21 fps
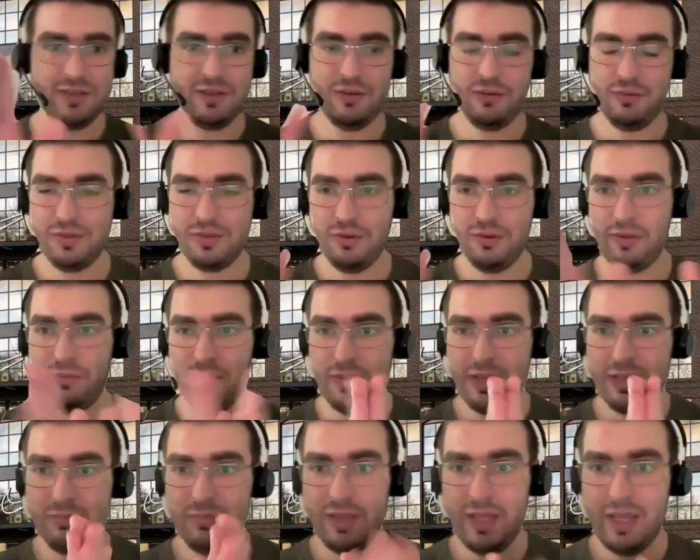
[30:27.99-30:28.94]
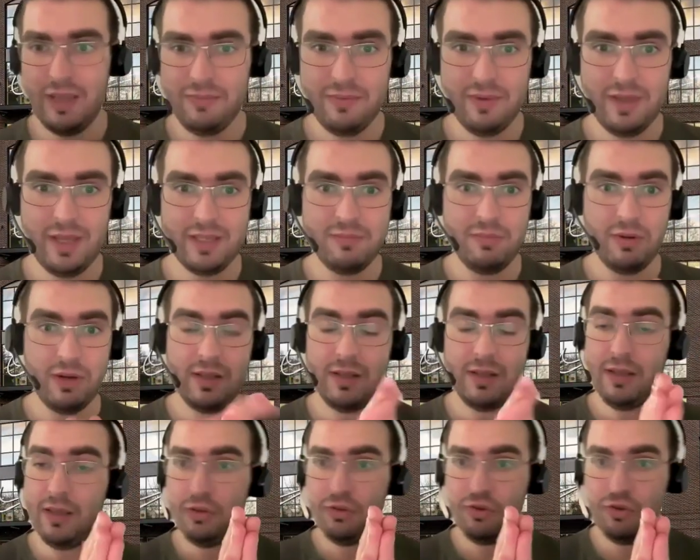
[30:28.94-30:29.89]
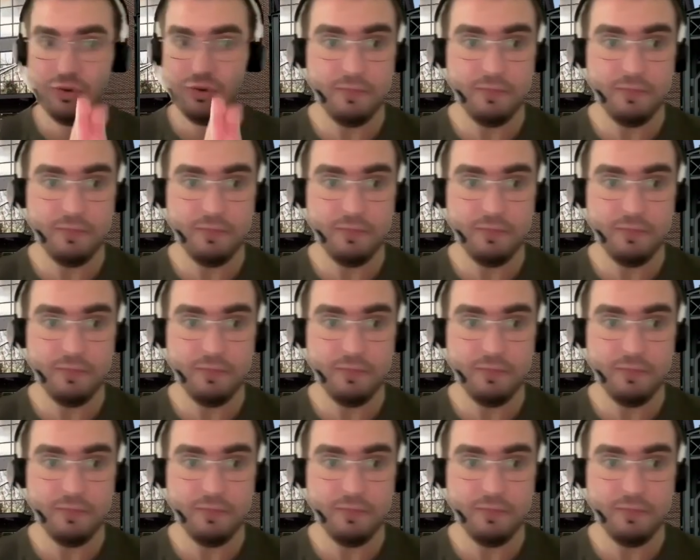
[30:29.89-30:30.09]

So sorry for this PDF export issue.